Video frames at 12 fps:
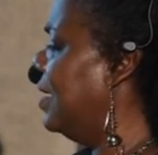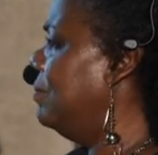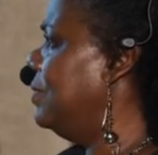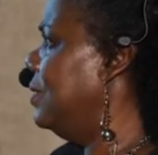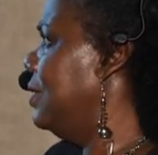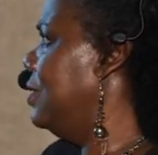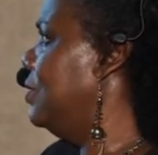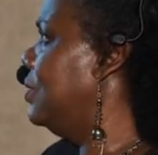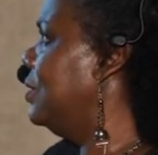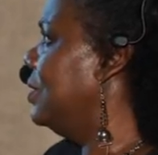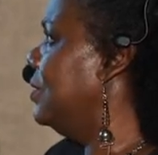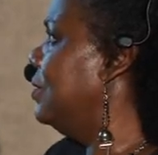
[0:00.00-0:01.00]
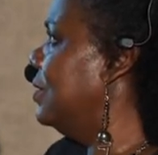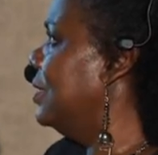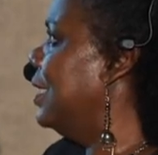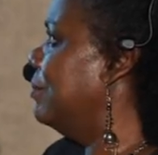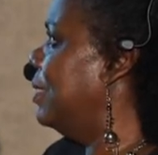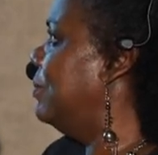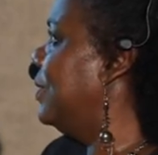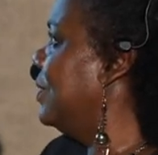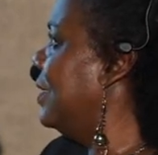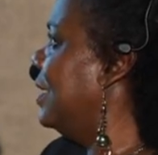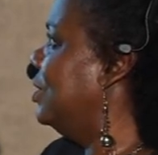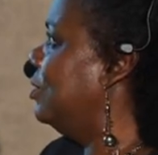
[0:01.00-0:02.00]
I mean, like, you look, you look like my brother.
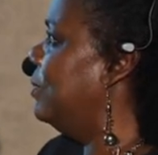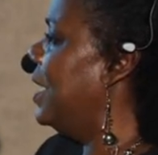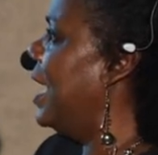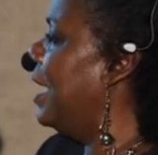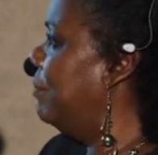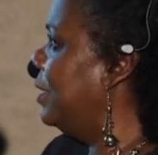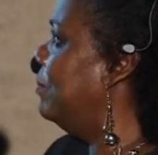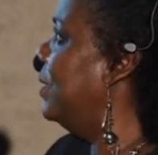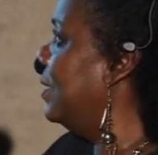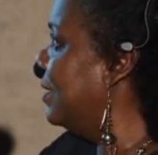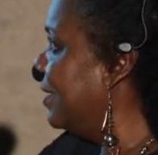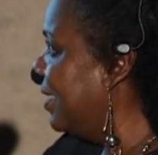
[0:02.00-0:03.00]
I should be happy. But